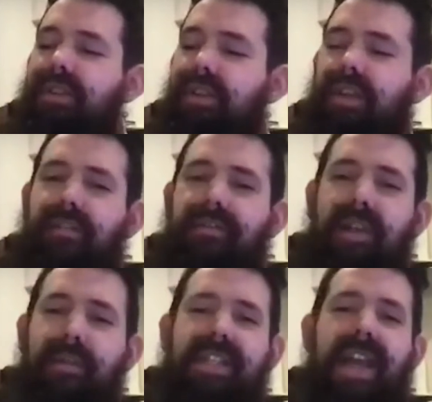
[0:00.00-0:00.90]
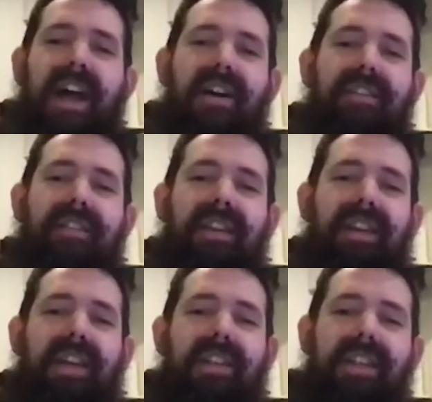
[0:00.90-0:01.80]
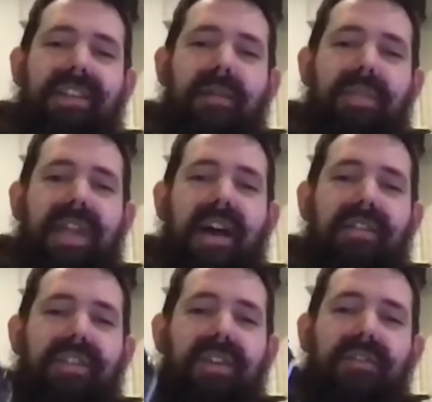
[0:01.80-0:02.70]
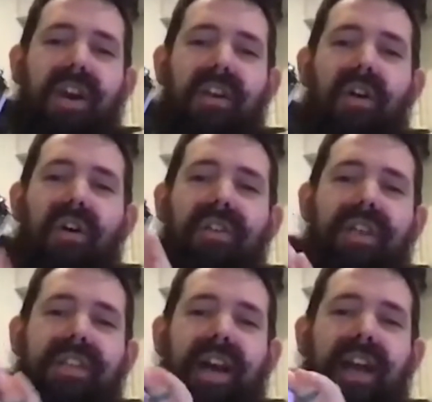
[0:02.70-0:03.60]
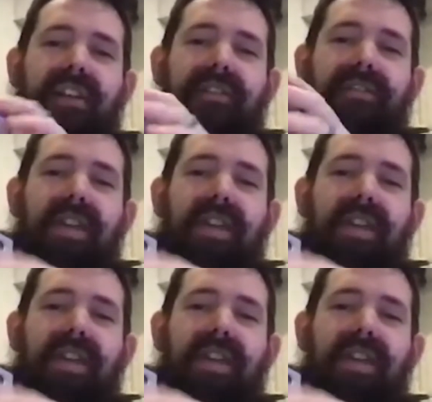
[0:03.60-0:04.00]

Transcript: So that flips down, this comes out. And so you've got all these kind of